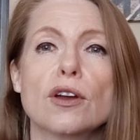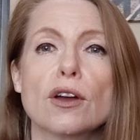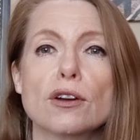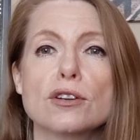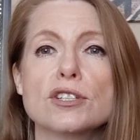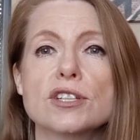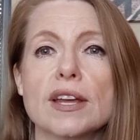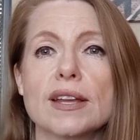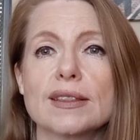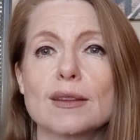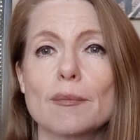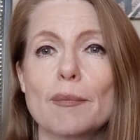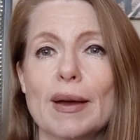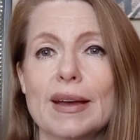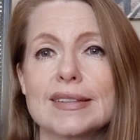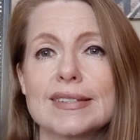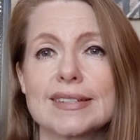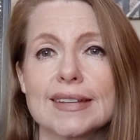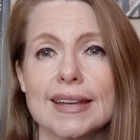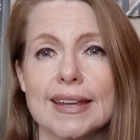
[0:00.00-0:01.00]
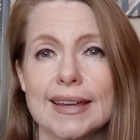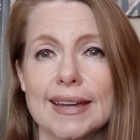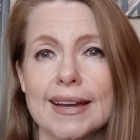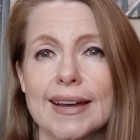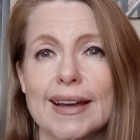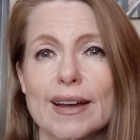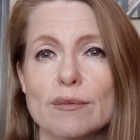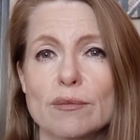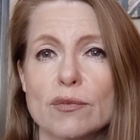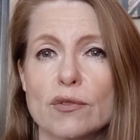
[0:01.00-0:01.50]
negotiate the best
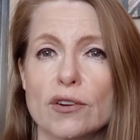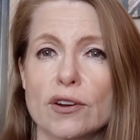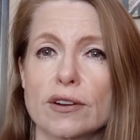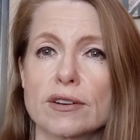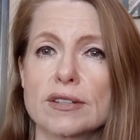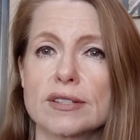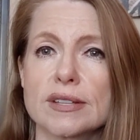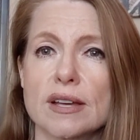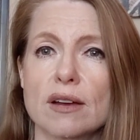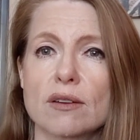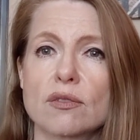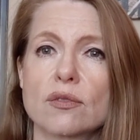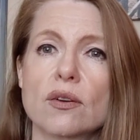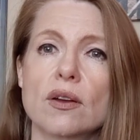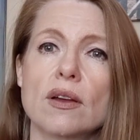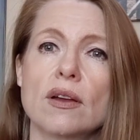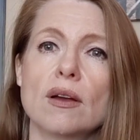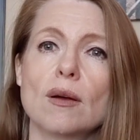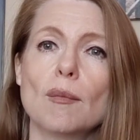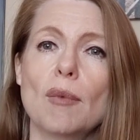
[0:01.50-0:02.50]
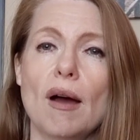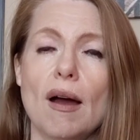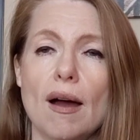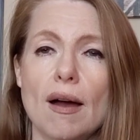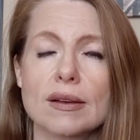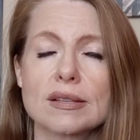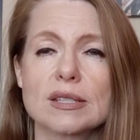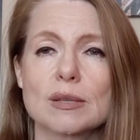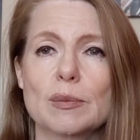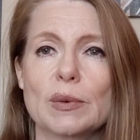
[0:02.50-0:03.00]
income for yourself
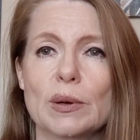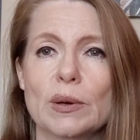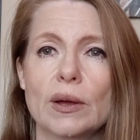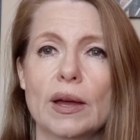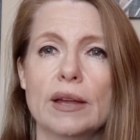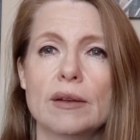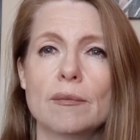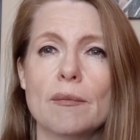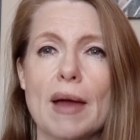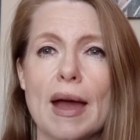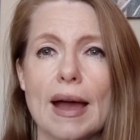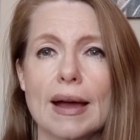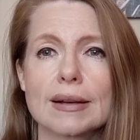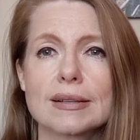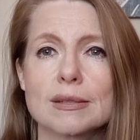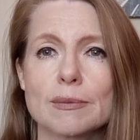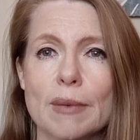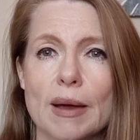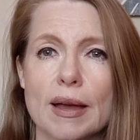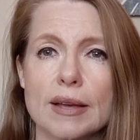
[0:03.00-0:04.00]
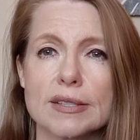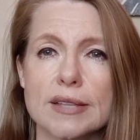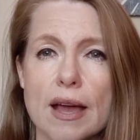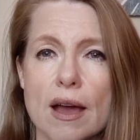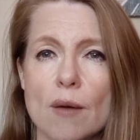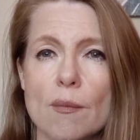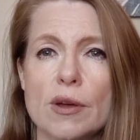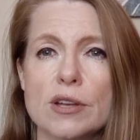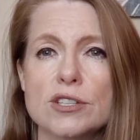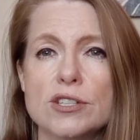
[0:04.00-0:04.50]
possible and maximize
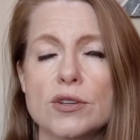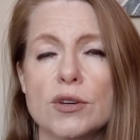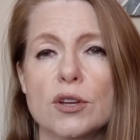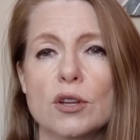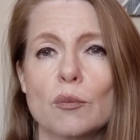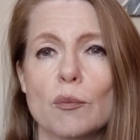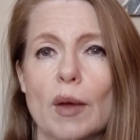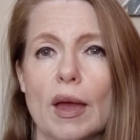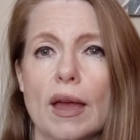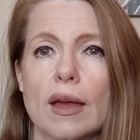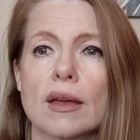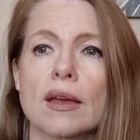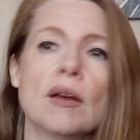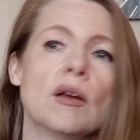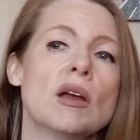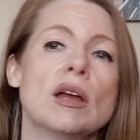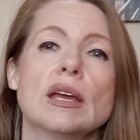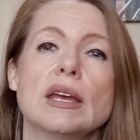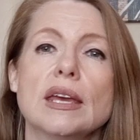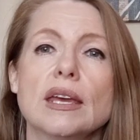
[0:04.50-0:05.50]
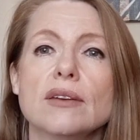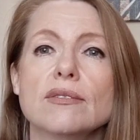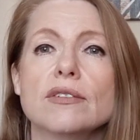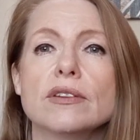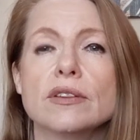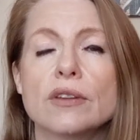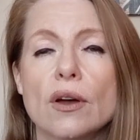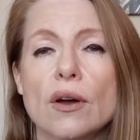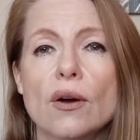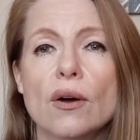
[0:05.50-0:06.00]
how much you can make
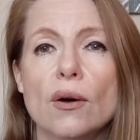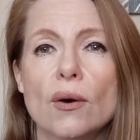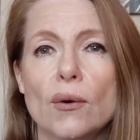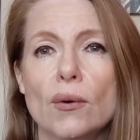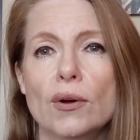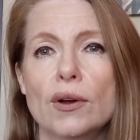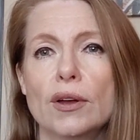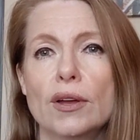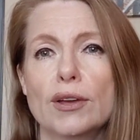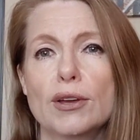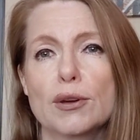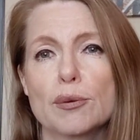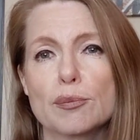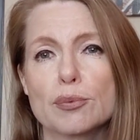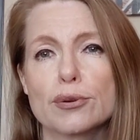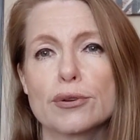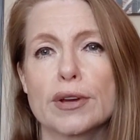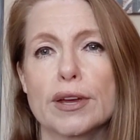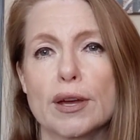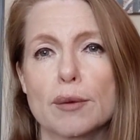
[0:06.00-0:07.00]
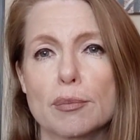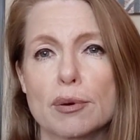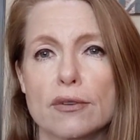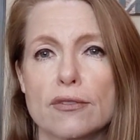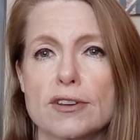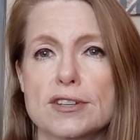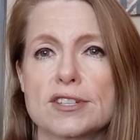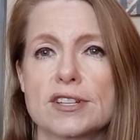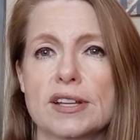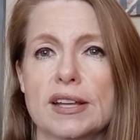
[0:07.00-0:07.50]
even though you're
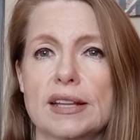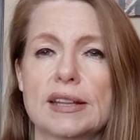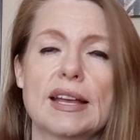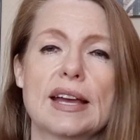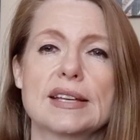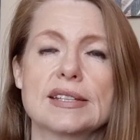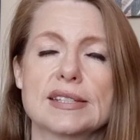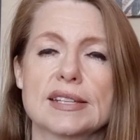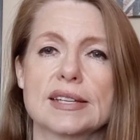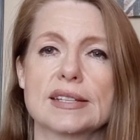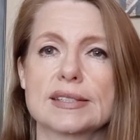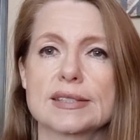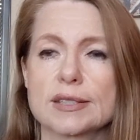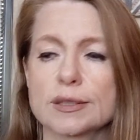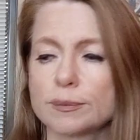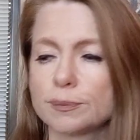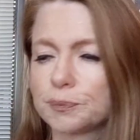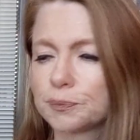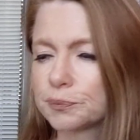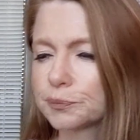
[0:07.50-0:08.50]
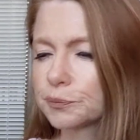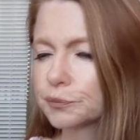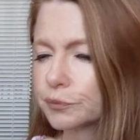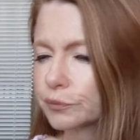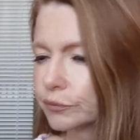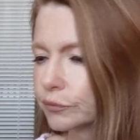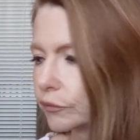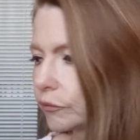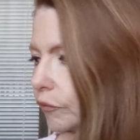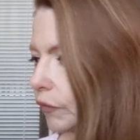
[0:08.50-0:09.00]
provisionally licensed?
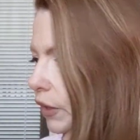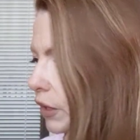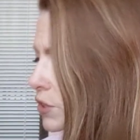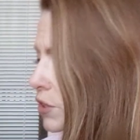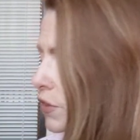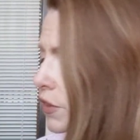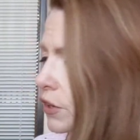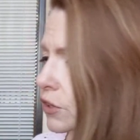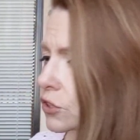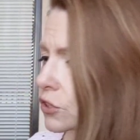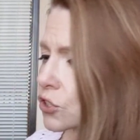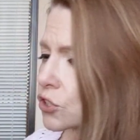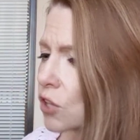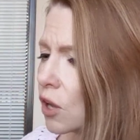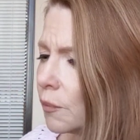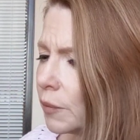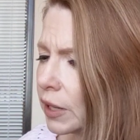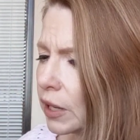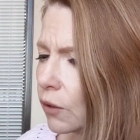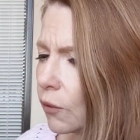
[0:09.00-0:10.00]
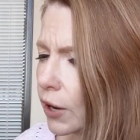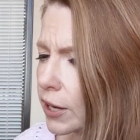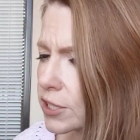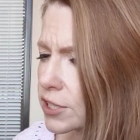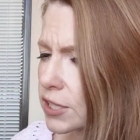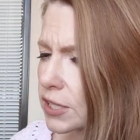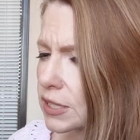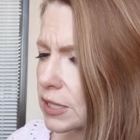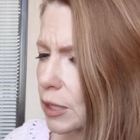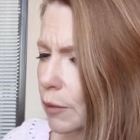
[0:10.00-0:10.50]
So there are so many
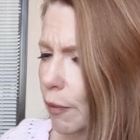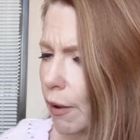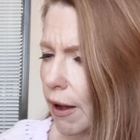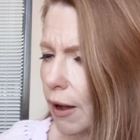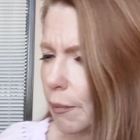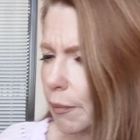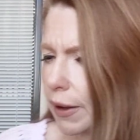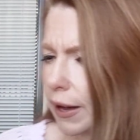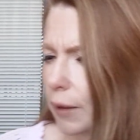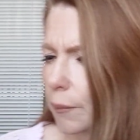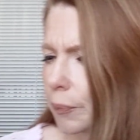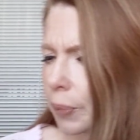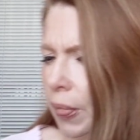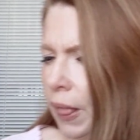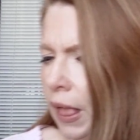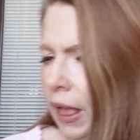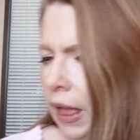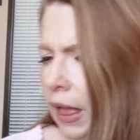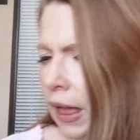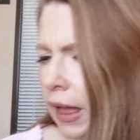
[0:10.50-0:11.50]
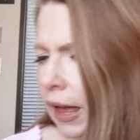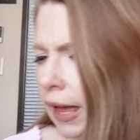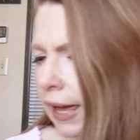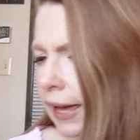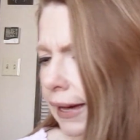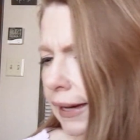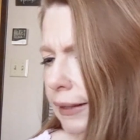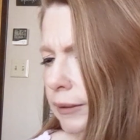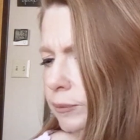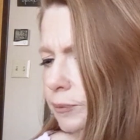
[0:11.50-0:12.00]
questions that pop up,
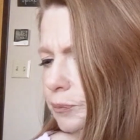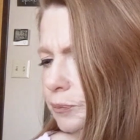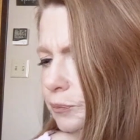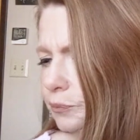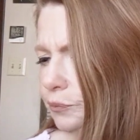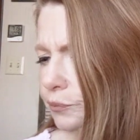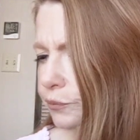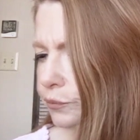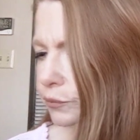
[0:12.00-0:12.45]
and